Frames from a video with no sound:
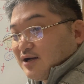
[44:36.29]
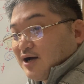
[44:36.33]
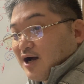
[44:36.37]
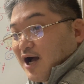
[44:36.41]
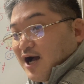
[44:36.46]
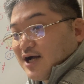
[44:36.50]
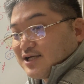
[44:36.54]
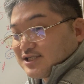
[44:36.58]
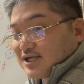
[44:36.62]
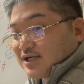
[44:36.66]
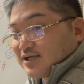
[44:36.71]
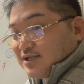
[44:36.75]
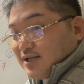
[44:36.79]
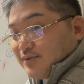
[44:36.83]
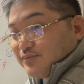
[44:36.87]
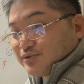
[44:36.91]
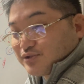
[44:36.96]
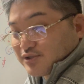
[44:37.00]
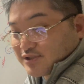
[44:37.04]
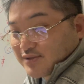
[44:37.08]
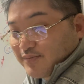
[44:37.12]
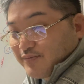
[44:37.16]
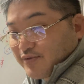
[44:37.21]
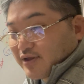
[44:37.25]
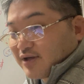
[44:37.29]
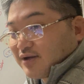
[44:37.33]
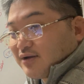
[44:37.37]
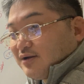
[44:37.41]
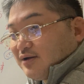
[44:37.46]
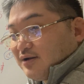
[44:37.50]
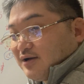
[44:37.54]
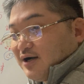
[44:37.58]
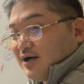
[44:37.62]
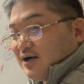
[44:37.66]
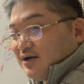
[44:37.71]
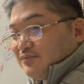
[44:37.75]
adjectives or something.
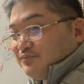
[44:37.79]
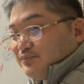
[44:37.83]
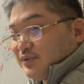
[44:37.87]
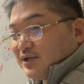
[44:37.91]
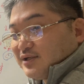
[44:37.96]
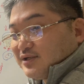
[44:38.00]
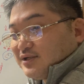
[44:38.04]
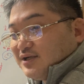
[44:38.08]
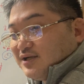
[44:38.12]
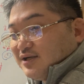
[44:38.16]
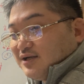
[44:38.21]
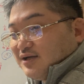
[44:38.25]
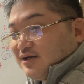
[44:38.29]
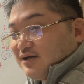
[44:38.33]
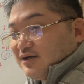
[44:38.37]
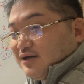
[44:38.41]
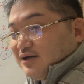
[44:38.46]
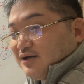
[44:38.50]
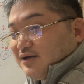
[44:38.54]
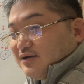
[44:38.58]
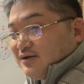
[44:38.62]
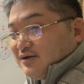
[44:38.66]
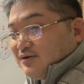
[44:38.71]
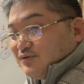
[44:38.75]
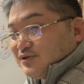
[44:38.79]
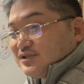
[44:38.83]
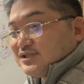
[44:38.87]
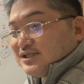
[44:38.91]
But which